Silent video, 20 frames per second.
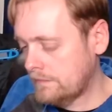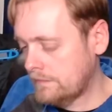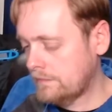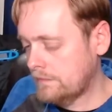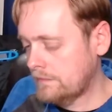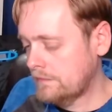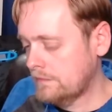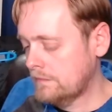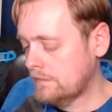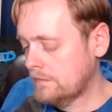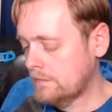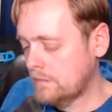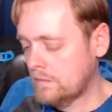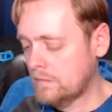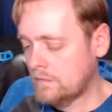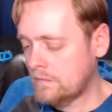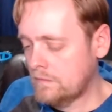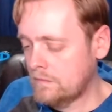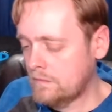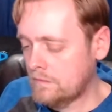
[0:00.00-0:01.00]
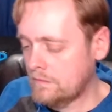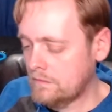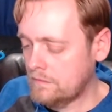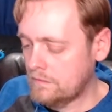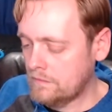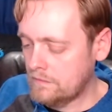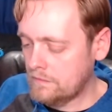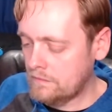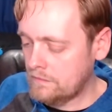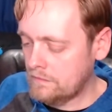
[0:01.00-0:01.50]

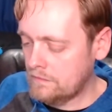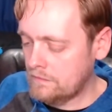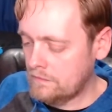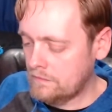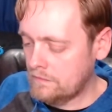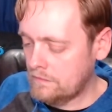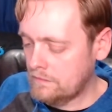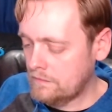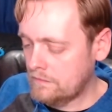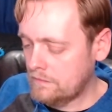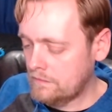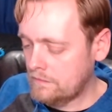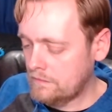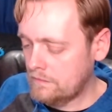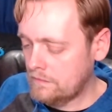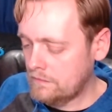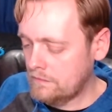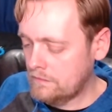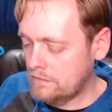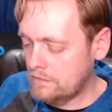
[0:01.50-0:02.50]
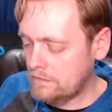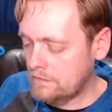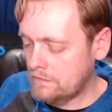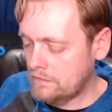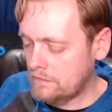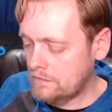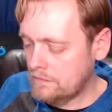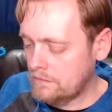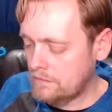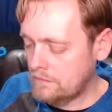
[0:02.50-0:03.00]

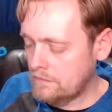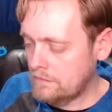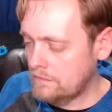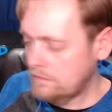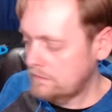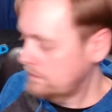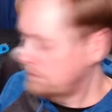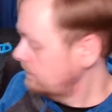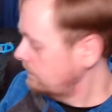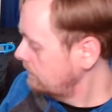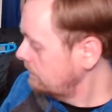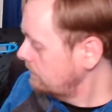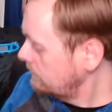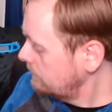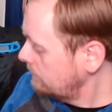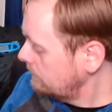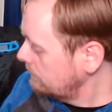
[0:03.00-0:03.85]
(silent)